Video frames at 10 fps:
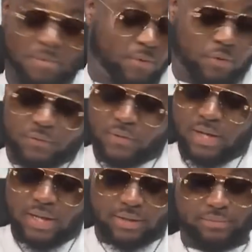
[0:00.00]
People will feel
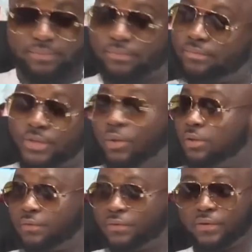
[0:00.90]
like they want
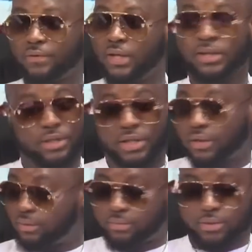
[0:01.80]
to feel, and they
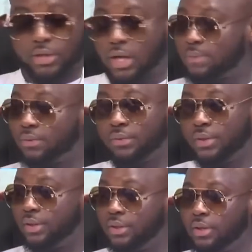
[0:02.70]
are
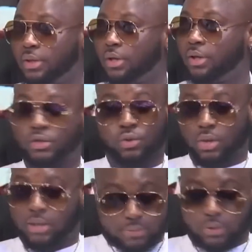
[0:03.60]
absolutely, it's
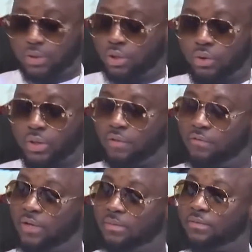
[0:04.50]
absolutely okay
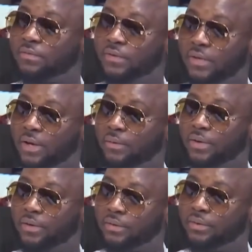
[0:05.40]
for them to feel that
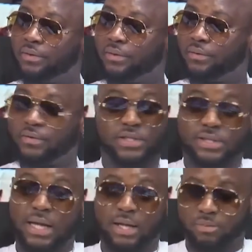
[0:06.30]
way. You know, just
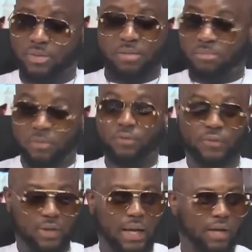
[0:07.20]
like people
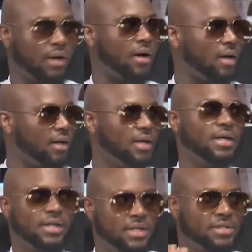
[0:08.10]
feel like
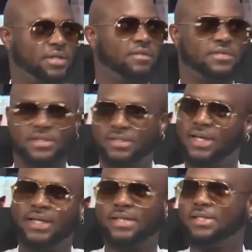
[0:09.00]
he deserves this
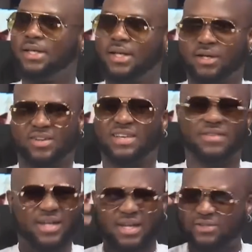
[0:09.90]
and he doesn't get it, because I've
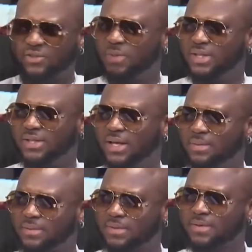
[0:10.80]
heard that so many
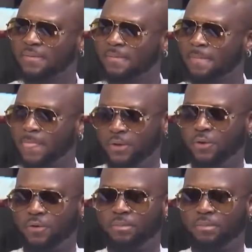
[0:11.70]
times, you know.